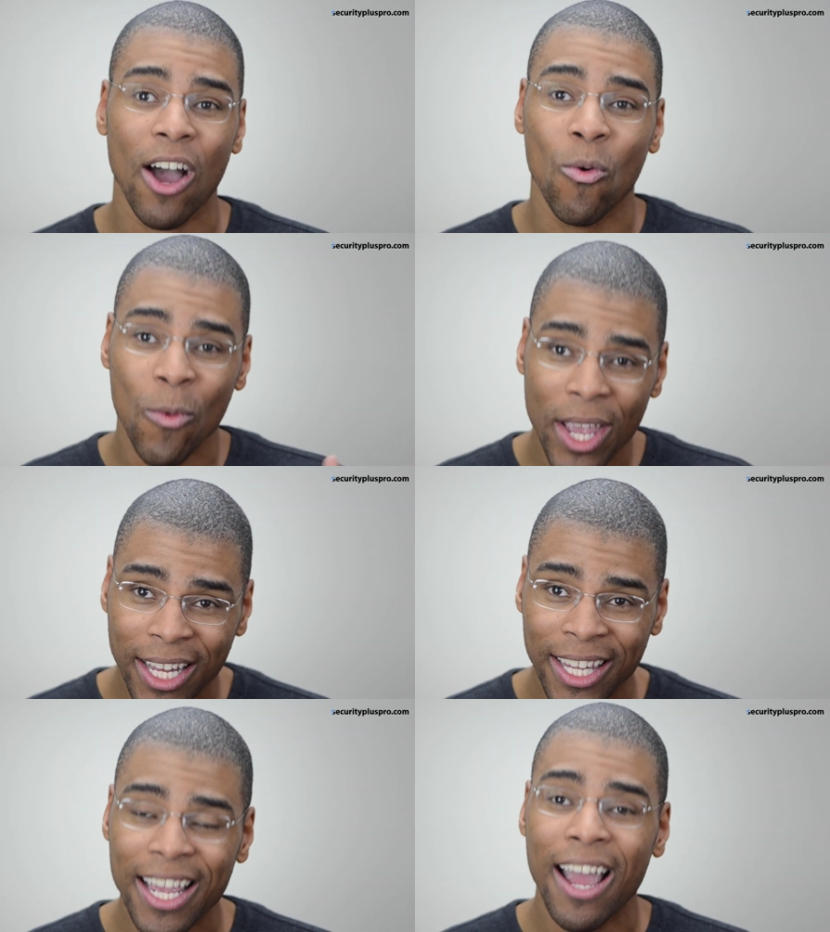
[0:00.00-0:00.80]

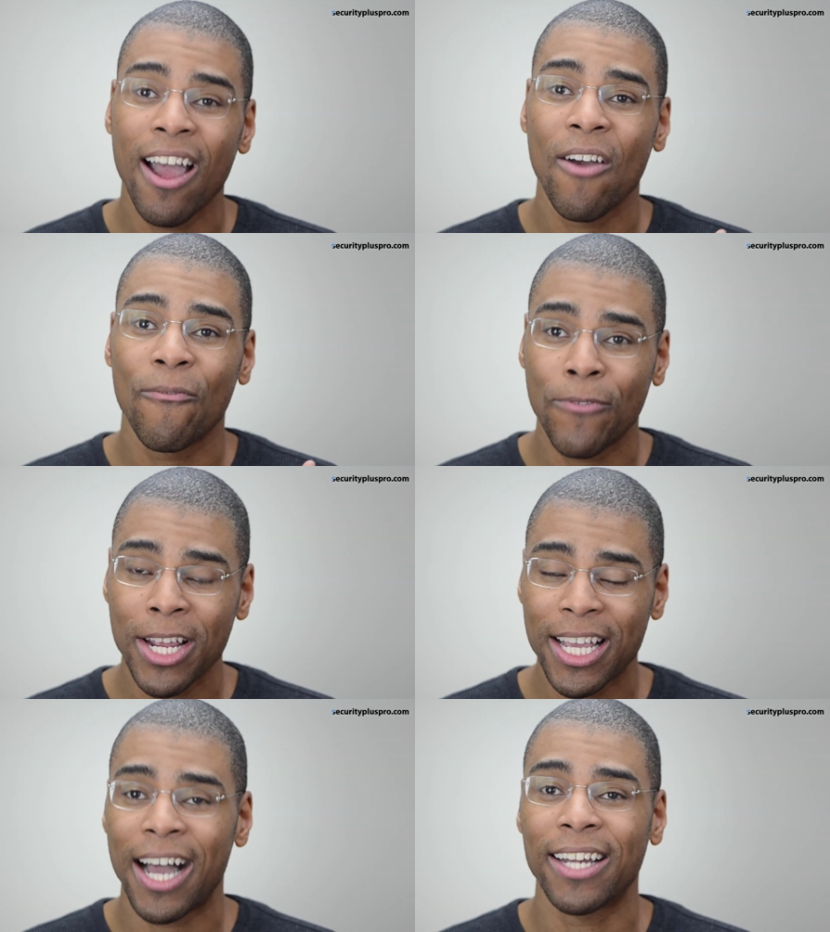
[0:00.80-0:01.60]
weekly free
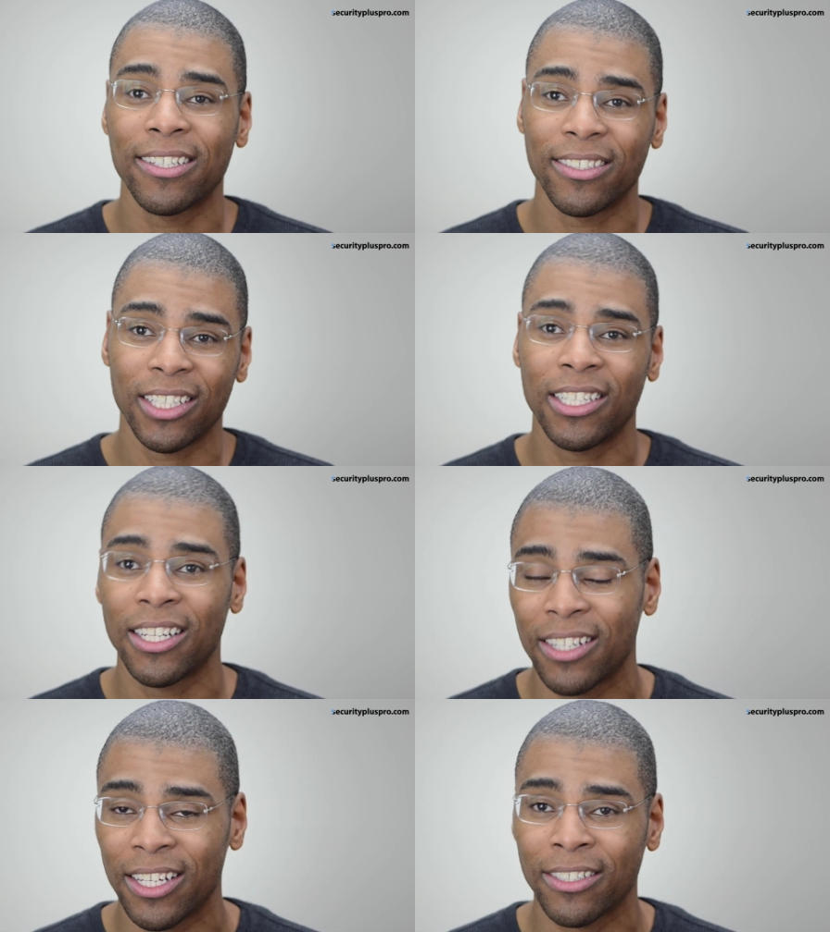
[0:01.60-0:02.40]
content such
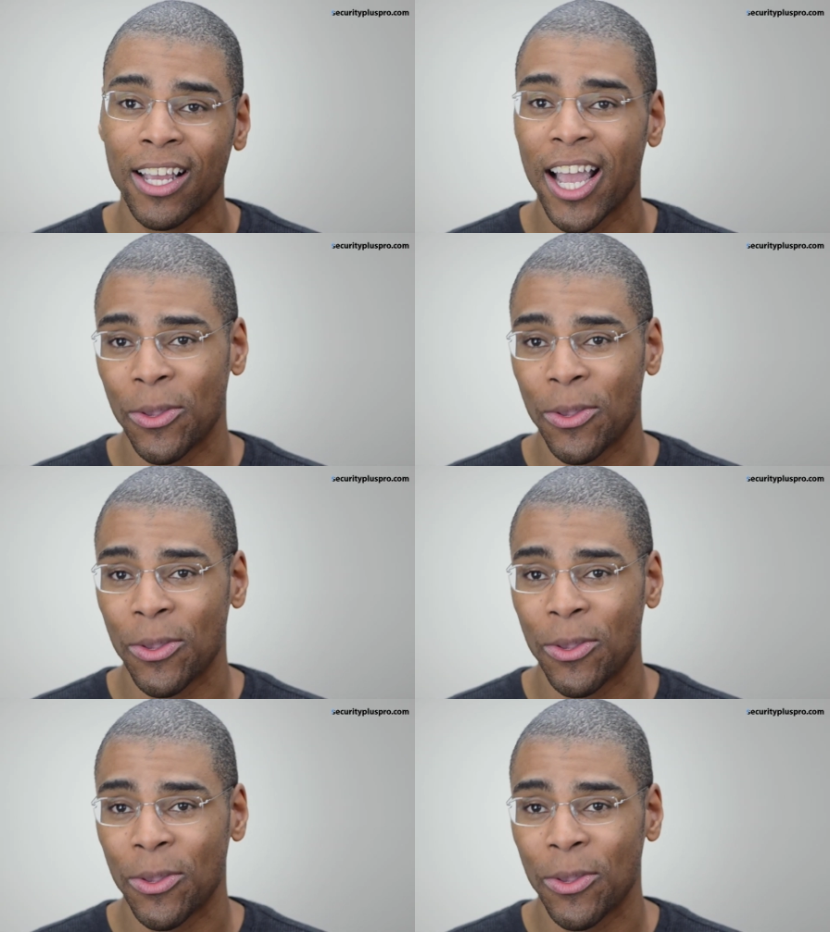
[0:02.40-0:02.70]
as this.